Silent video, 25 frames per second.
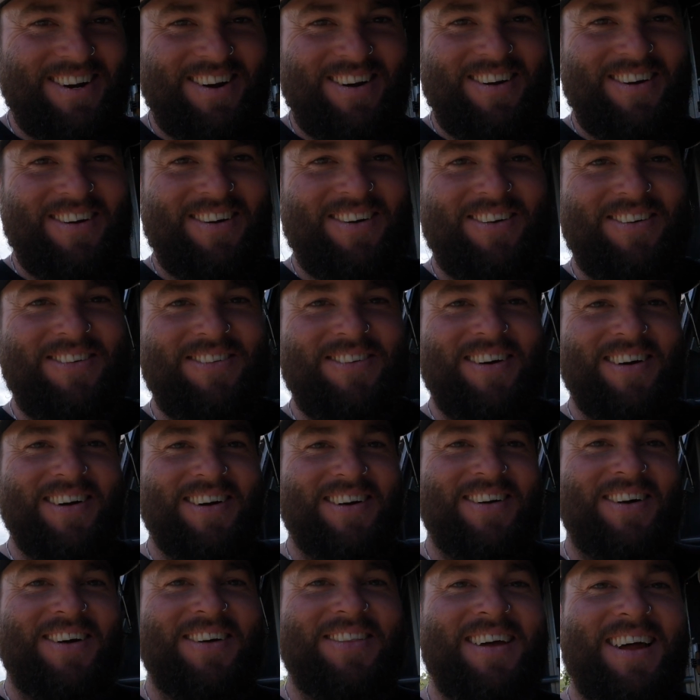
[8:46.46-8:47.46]
Oh my
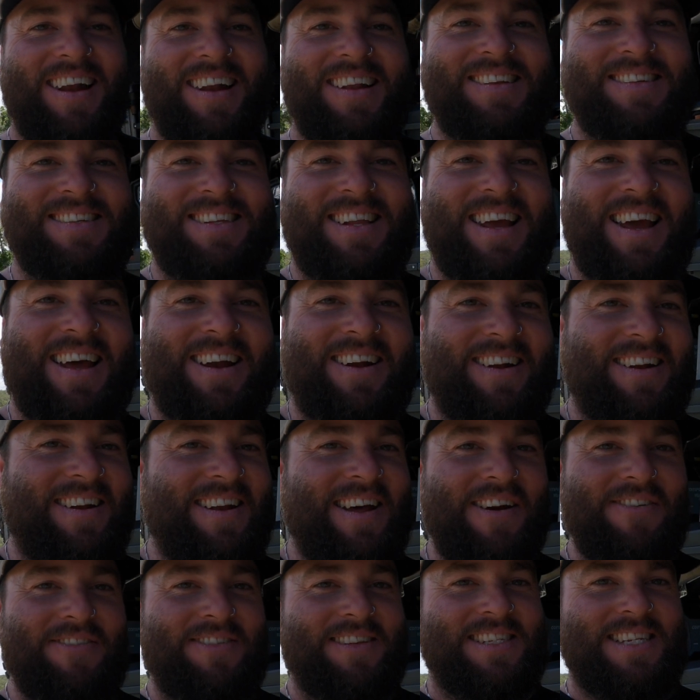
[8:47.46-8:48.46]
god, that is loud. I don't
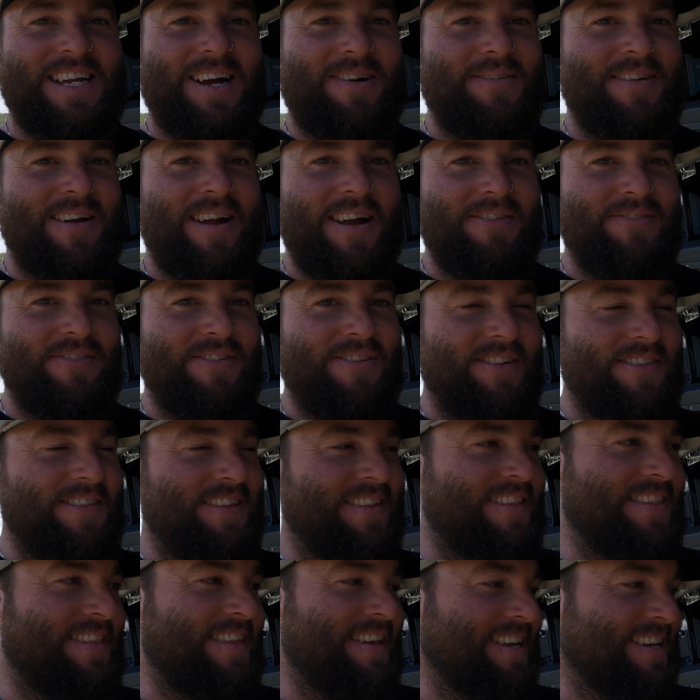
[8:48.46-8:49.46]
know if it's coming over on
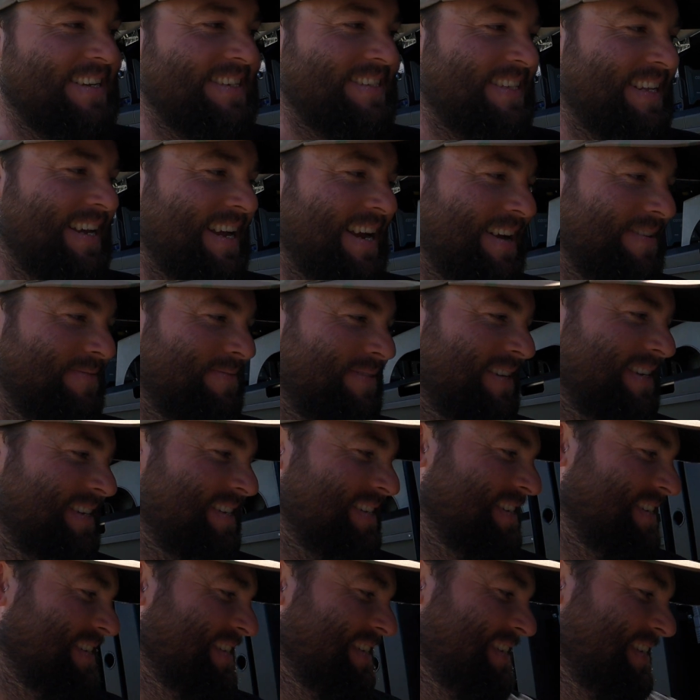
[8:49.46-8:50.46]
the thing as loud, but
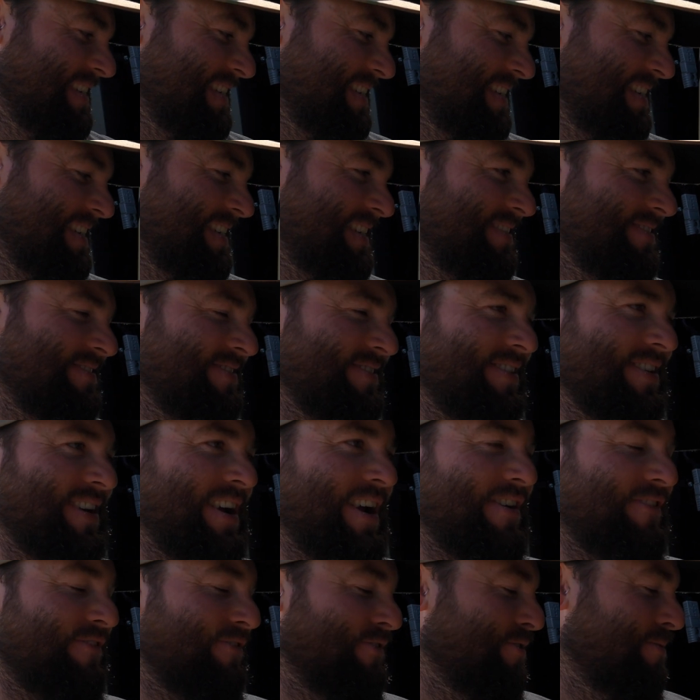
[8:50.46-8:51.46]
we'll
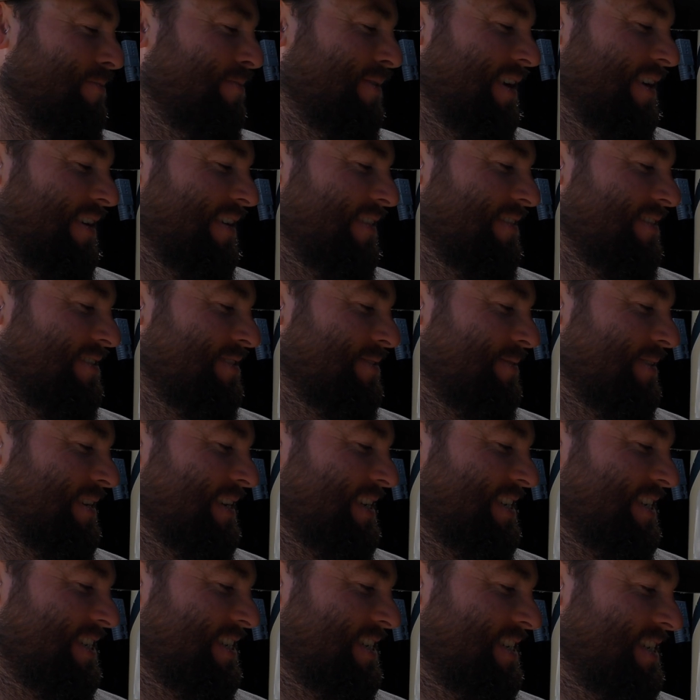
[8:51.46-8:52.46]
go full blown on the switch.